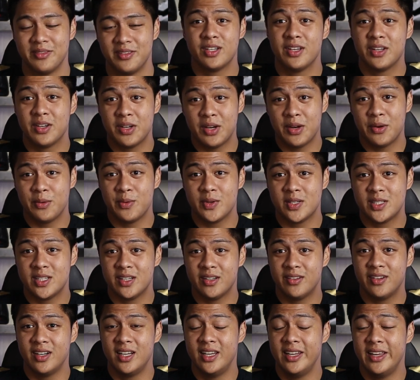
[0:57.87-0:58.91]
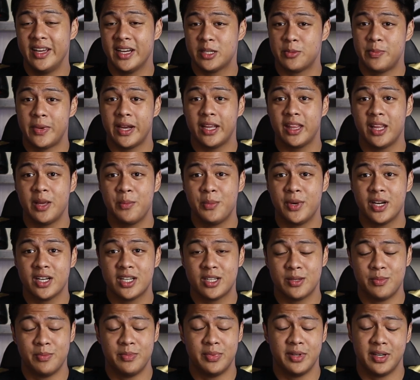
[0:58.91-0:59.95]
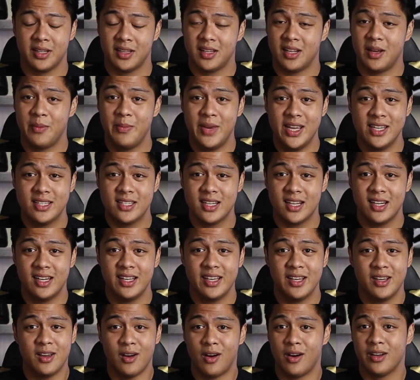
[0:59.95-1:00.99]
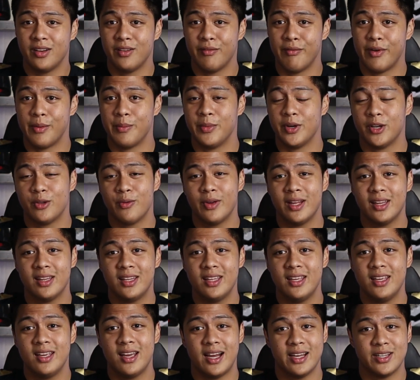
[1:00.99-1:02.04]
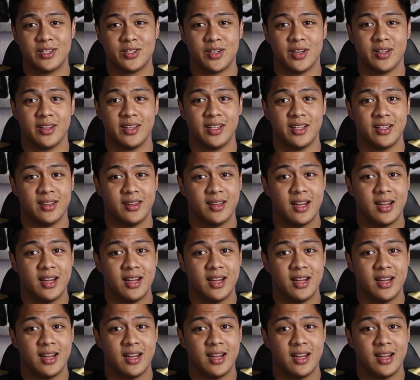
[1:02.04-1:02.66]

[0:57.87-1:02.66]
So, I wasn't really expecting much, but amazingly on November 20, I saw that